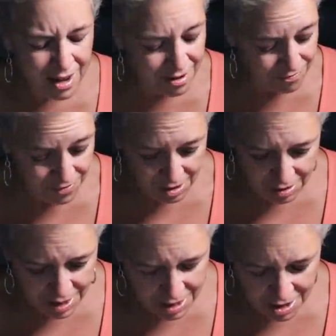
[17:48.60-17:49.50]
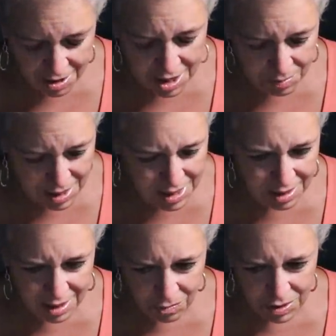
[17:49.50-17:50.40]
I feel like you're going to be
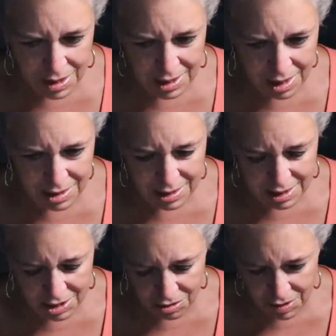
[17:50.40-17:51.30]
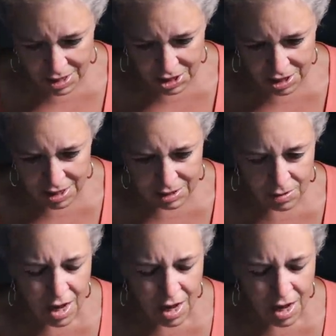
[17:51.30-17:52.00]
dealing with a tense situation